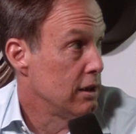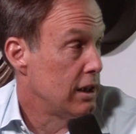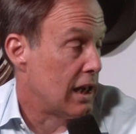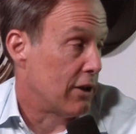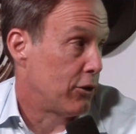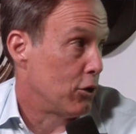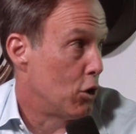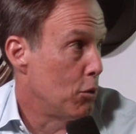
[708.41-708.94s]

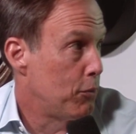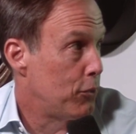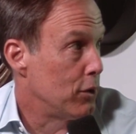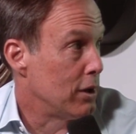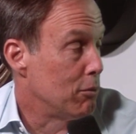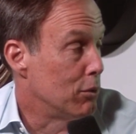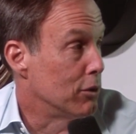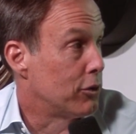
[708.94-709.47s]
Yeah. So
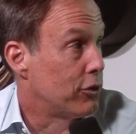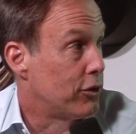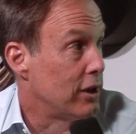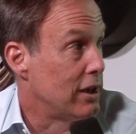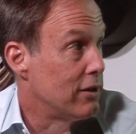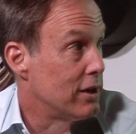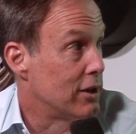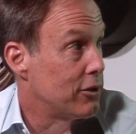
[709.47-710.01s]
hopefully we'll
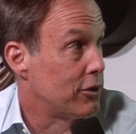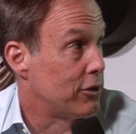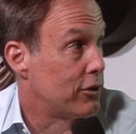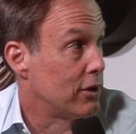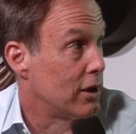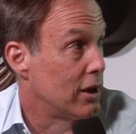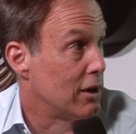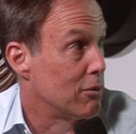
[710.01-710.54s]
see
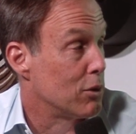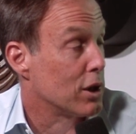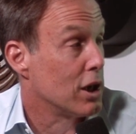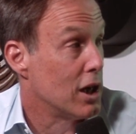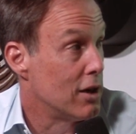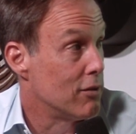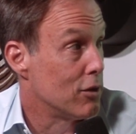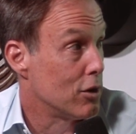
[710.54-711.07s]
this uh,
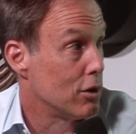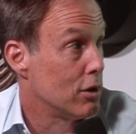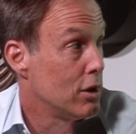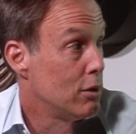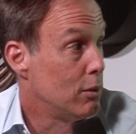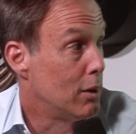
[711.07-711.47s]
recover.